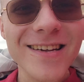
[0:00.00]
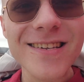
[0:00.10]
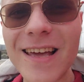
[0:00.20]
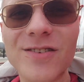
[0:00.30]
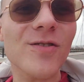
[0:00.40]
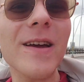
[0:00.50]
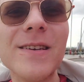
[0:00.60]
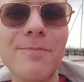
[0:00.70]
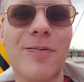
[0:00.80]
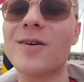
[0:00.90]
It's like trying
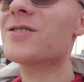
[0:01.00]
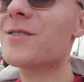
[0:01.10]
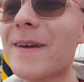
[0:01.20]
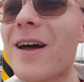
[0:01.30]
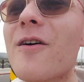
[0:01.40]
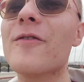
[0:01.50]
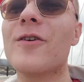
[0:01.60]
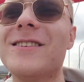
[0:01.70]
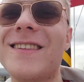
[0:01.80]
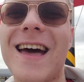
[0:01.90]
to push me over,
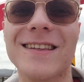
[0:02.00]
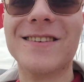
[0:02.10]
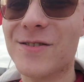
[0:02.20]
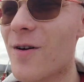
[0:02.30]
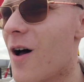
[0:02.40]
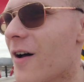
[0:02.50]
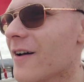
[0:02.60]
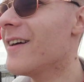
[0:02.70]
it's that strong.